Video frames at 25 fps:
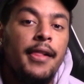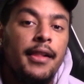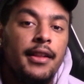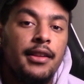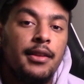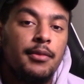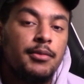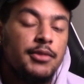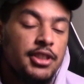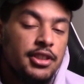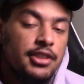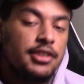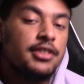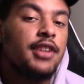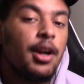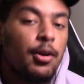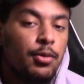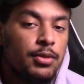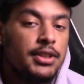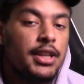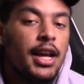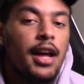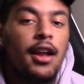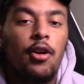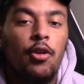Let me just start
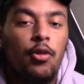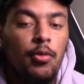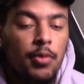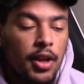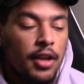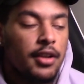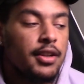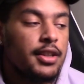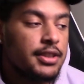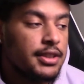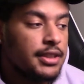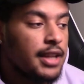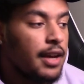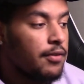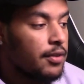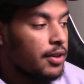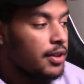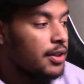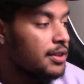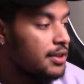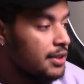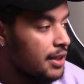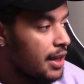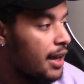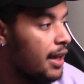with that. I hope y'all niggas having a
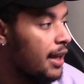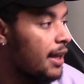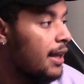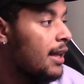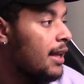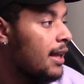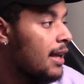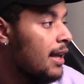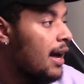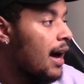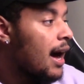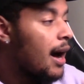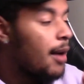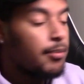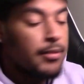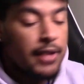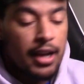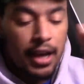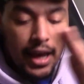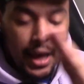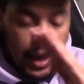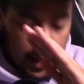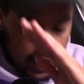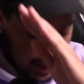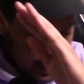good day. I'm
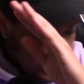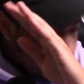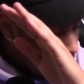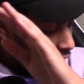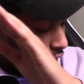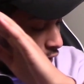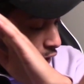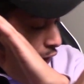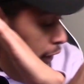not editing